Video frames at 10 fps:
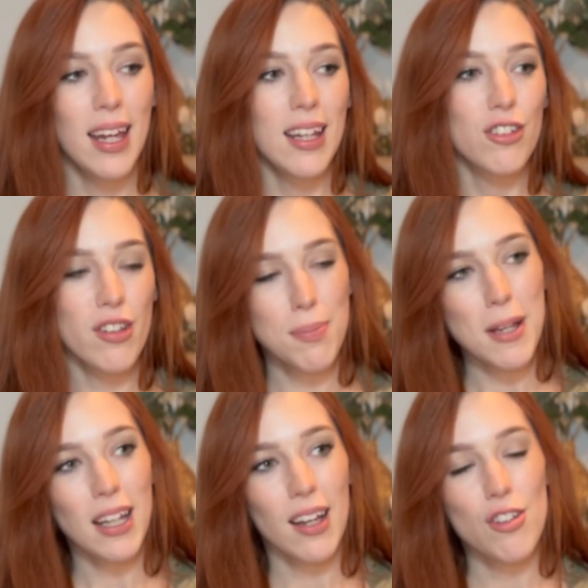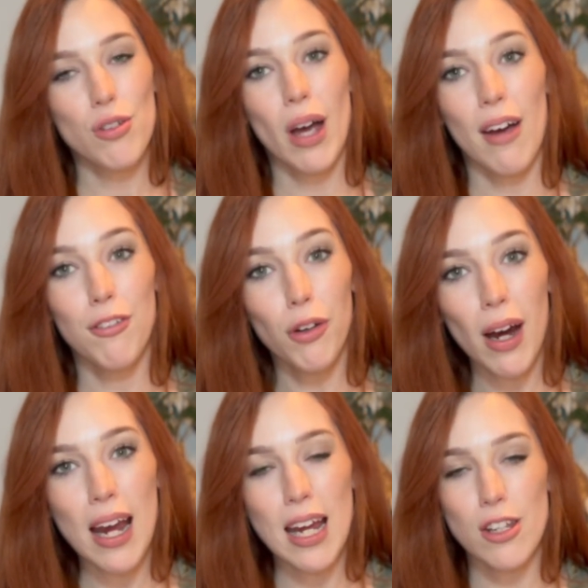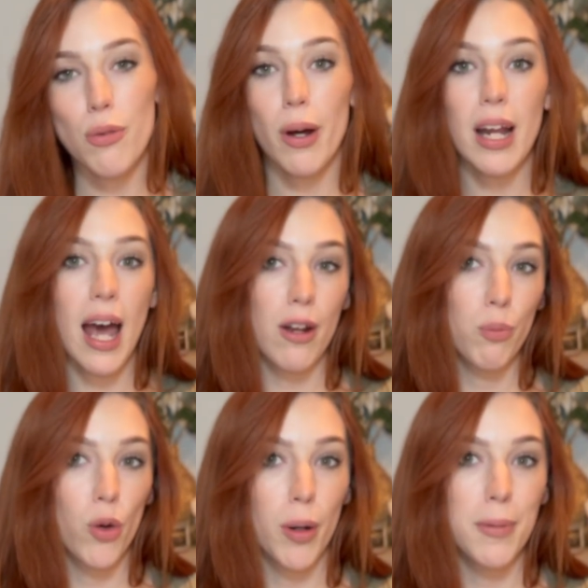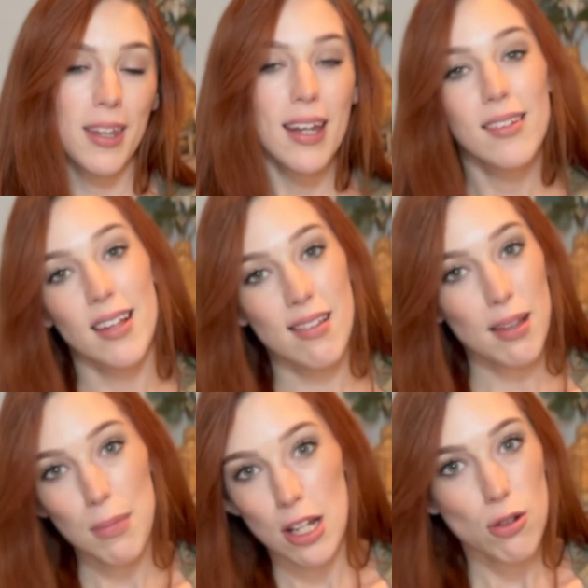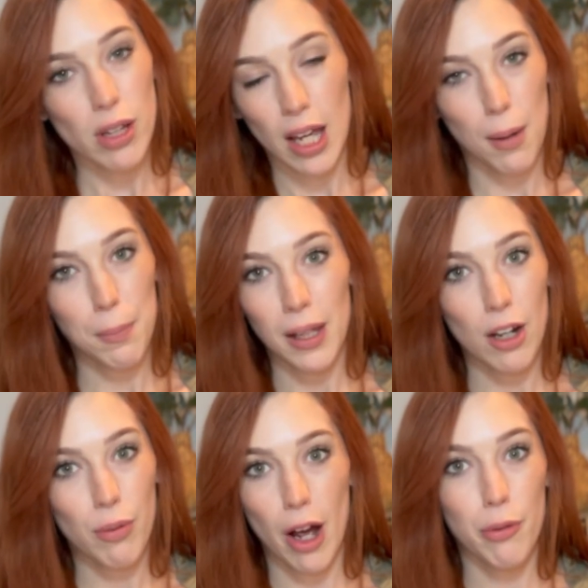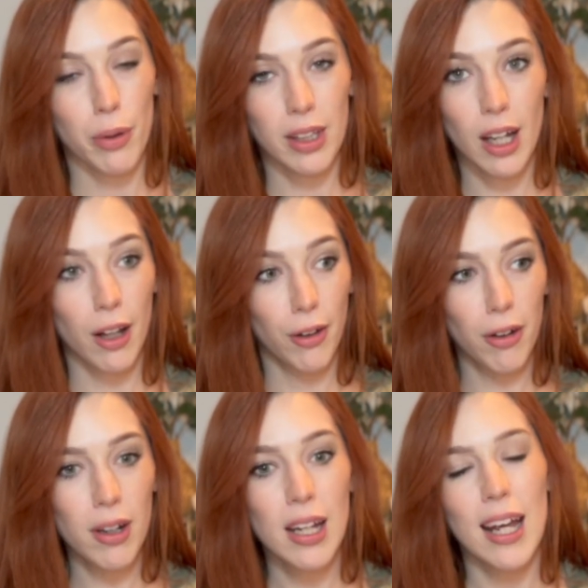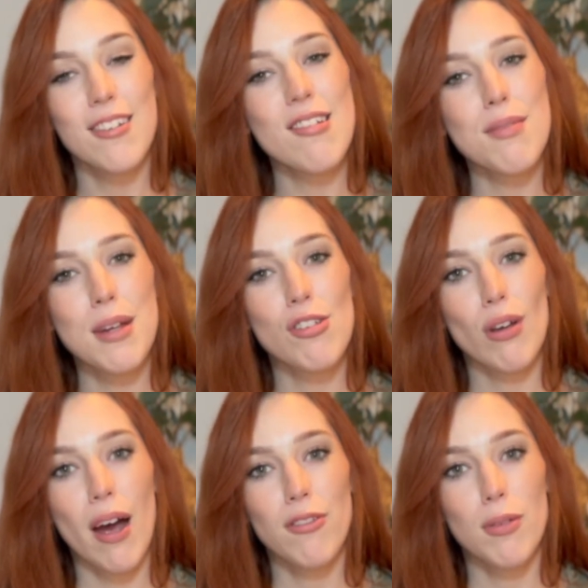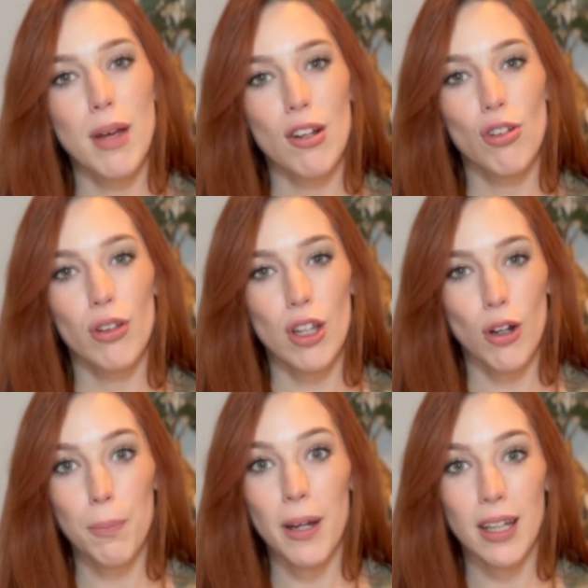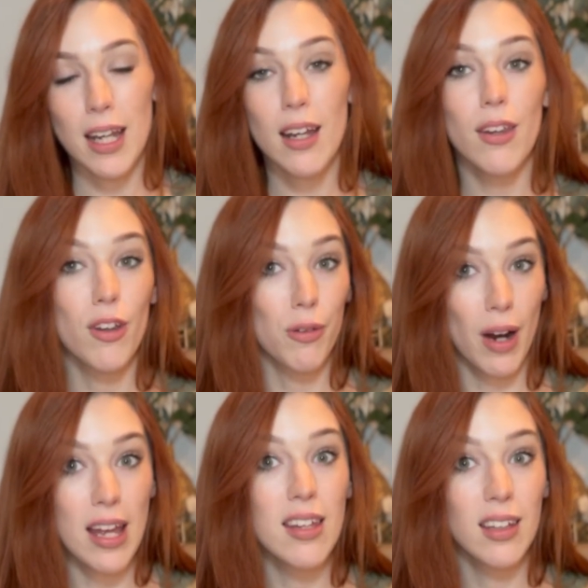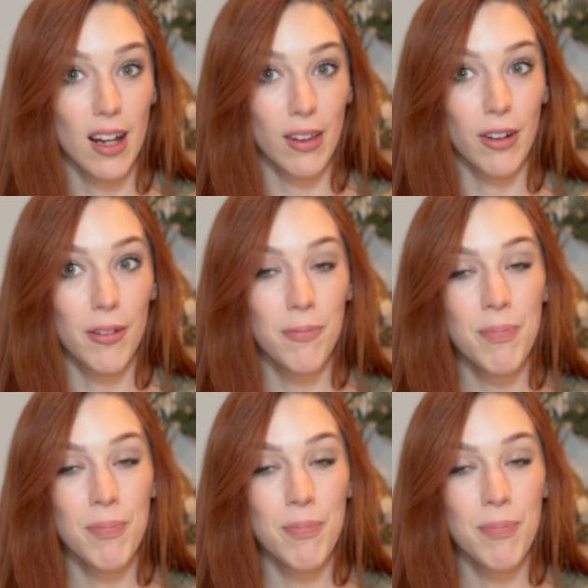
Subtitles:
Just because you have gray and you want to add warmth doesn't mean you can't play around with color. It just means you have to make sure that you're picking the right color.